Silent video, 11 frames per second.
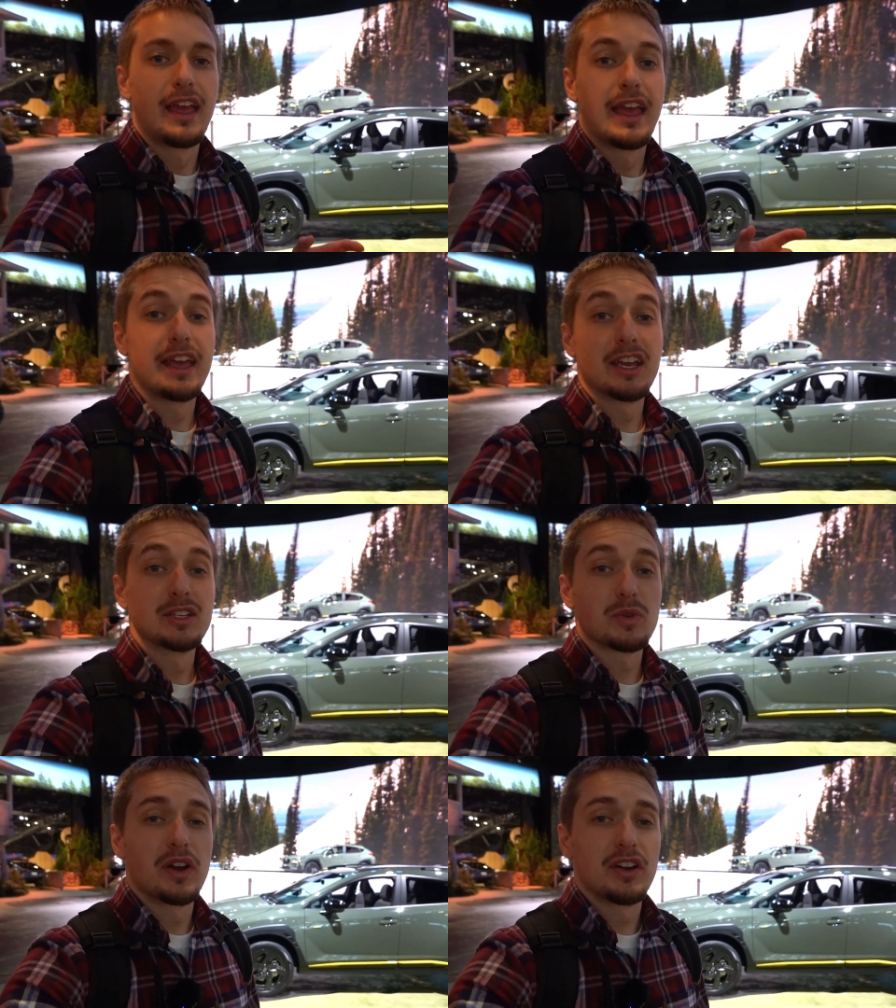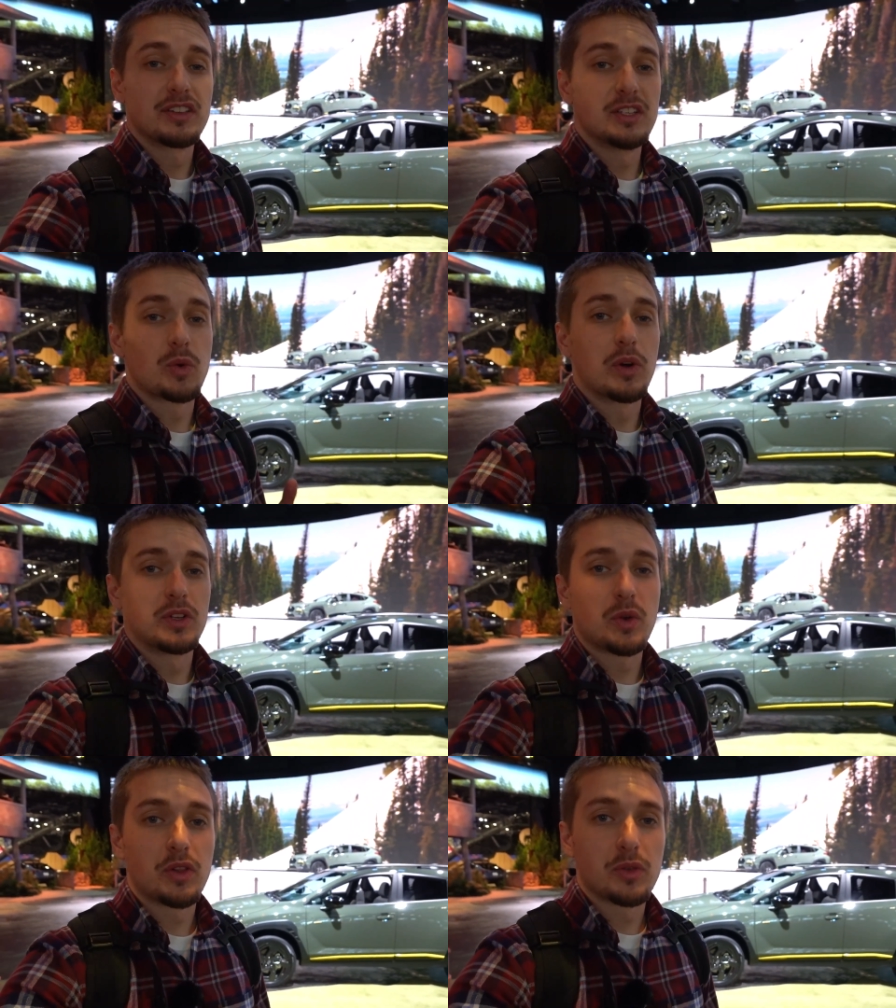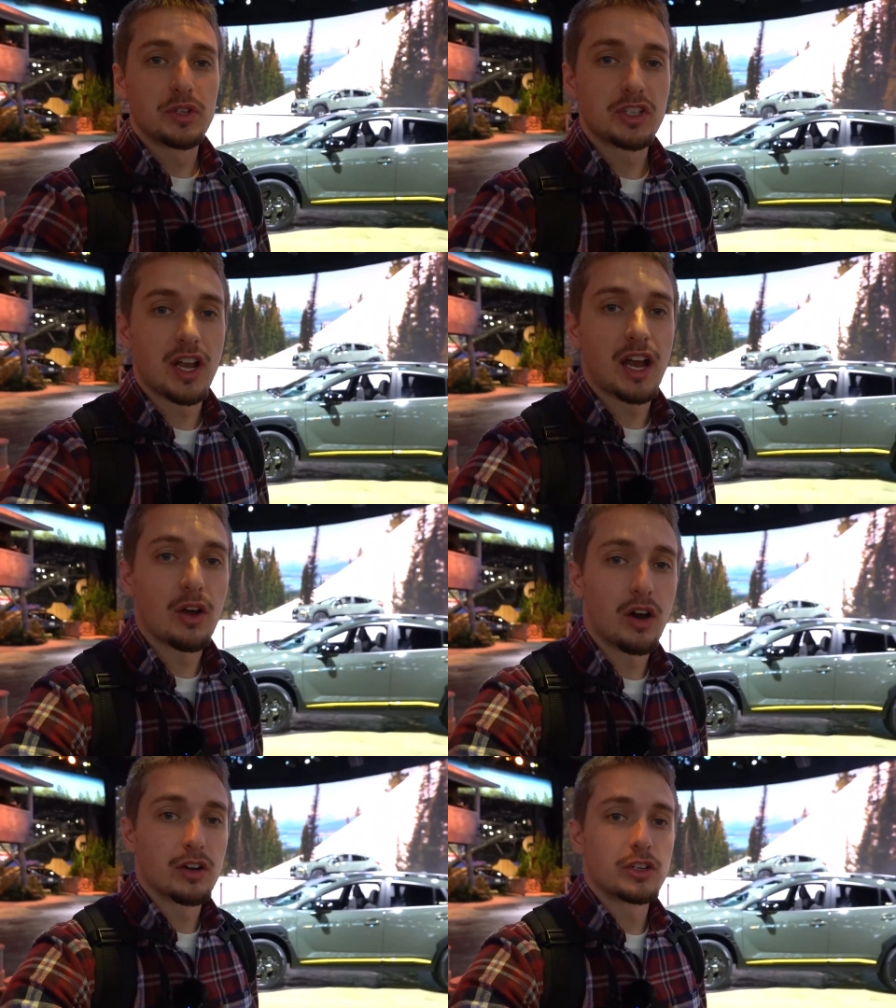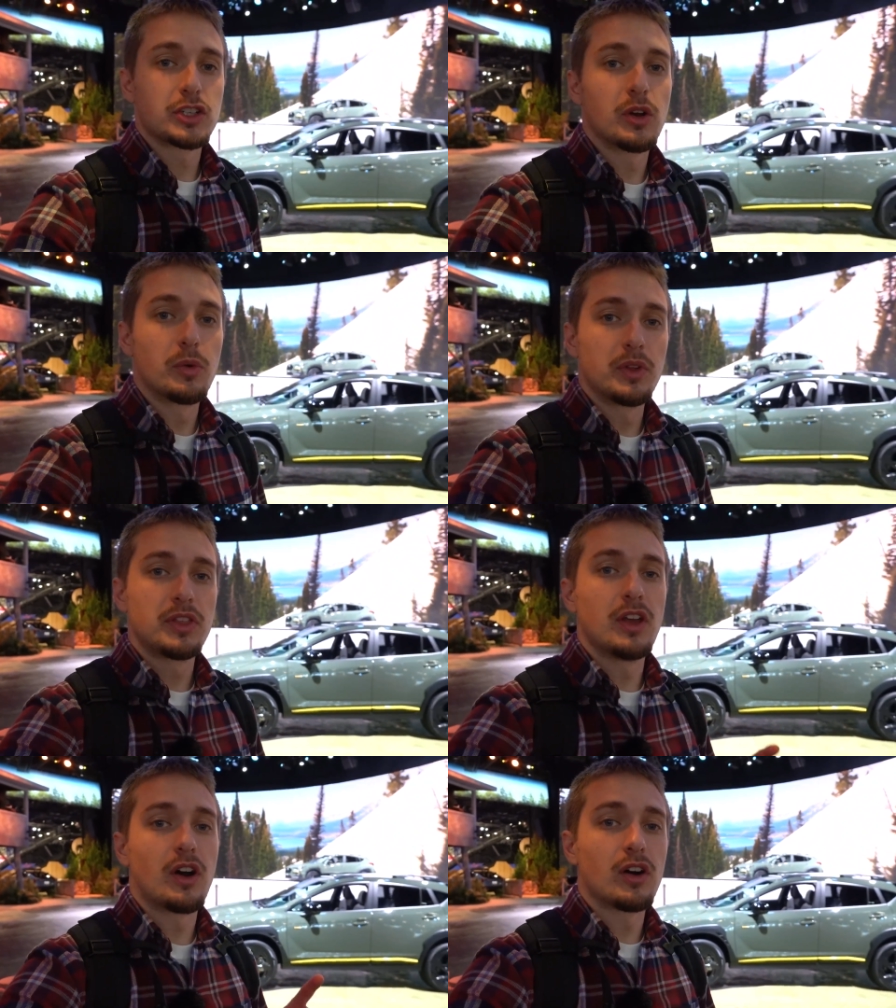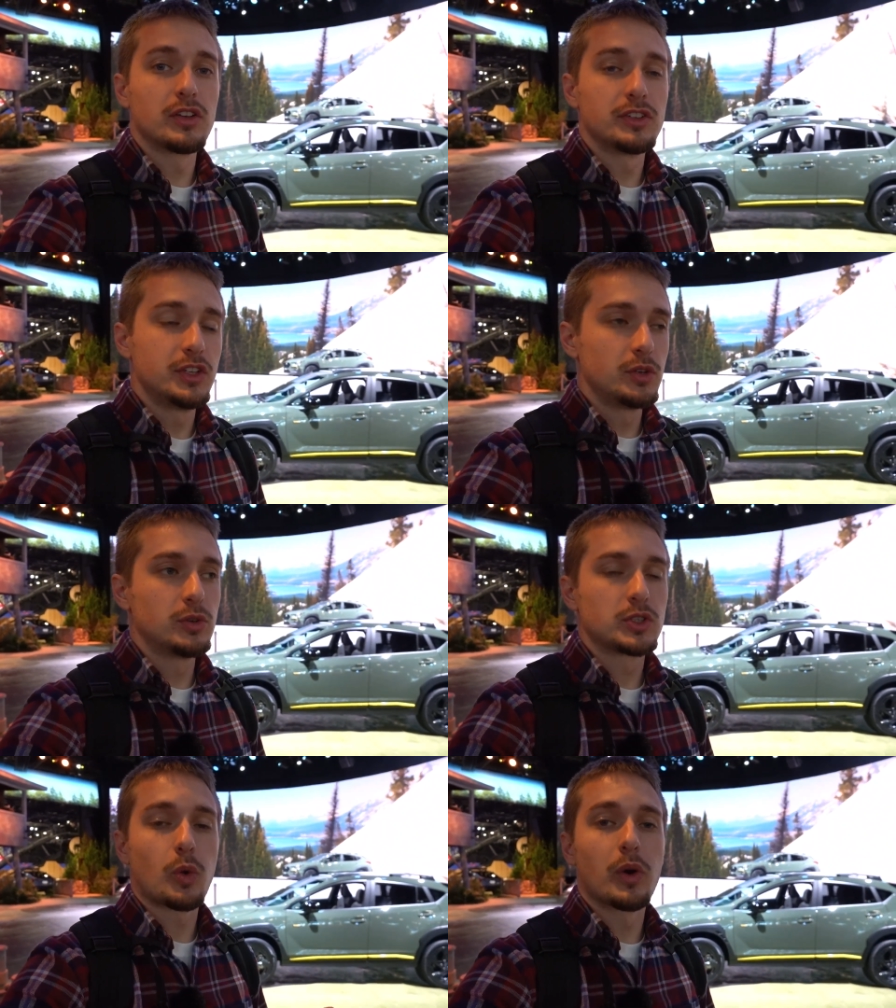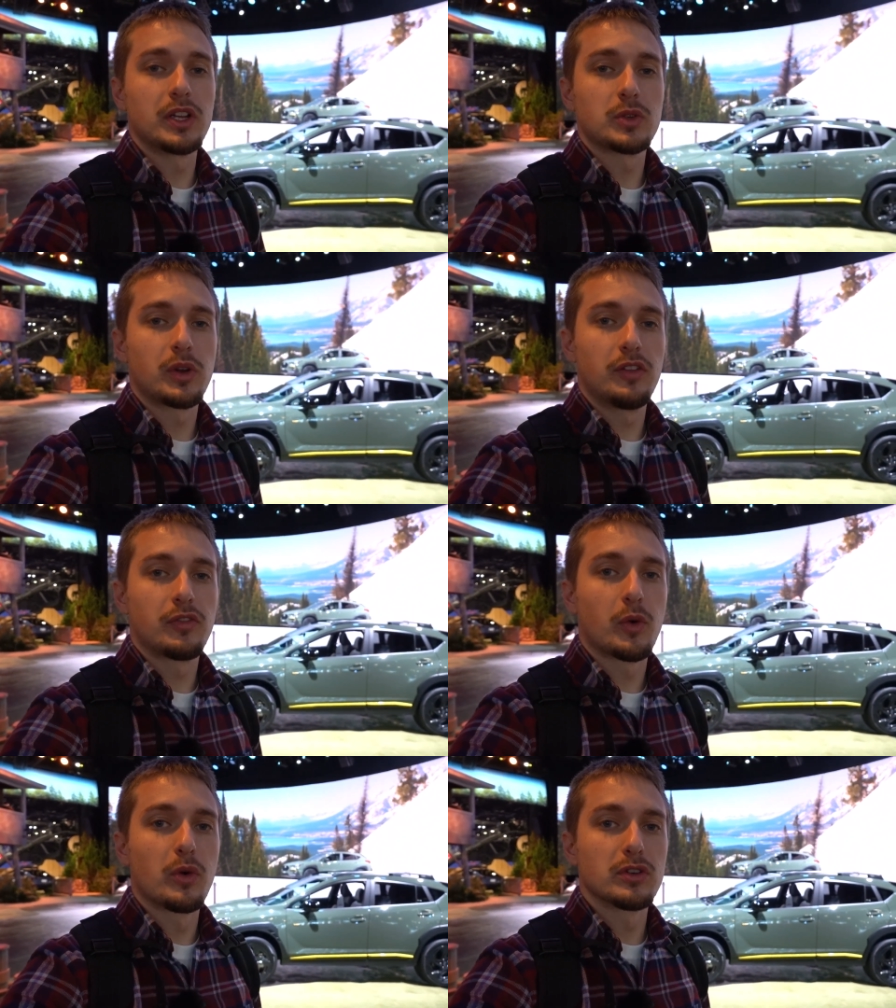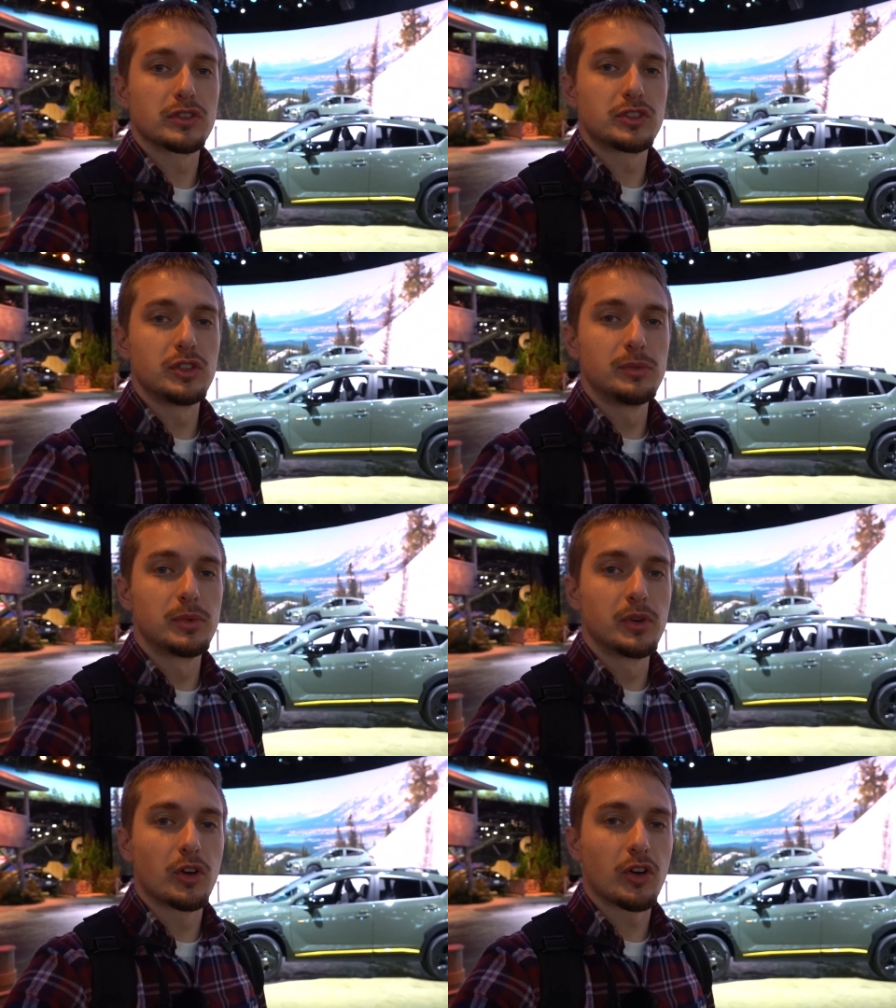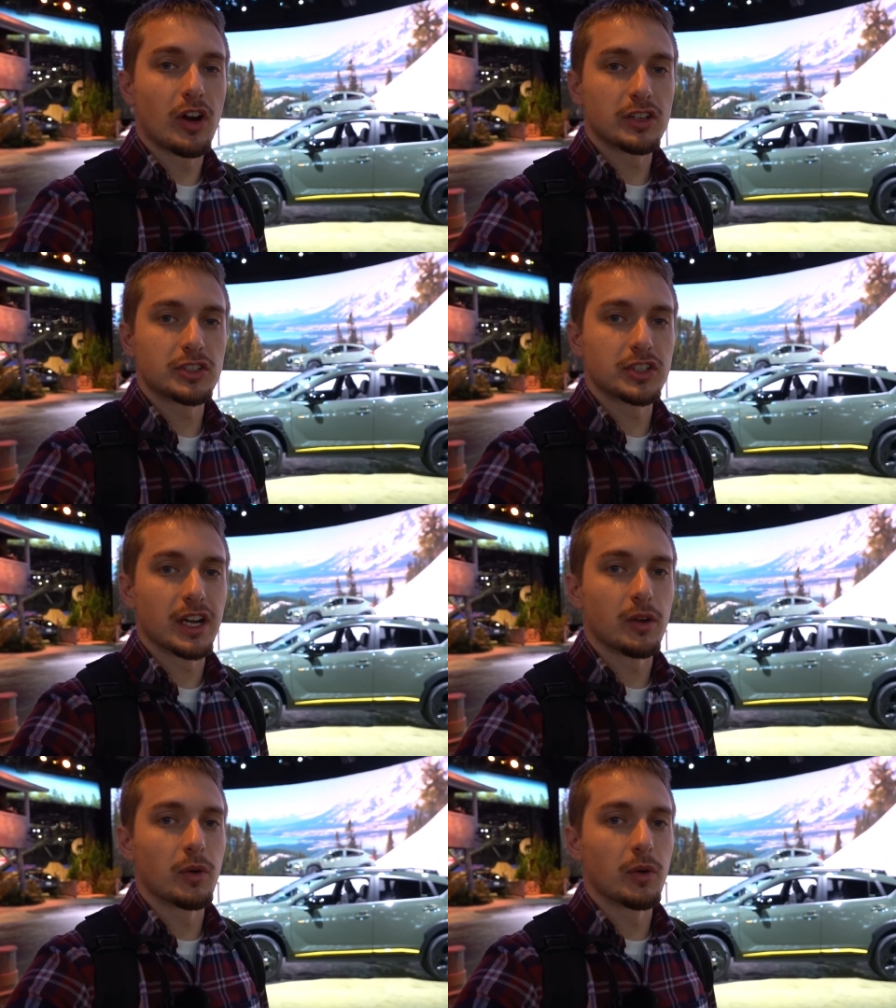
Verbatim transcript: Hey guys, we're here at the 2023 Chicago Auto Show with the all-new 2024 Subaru Crosstrek.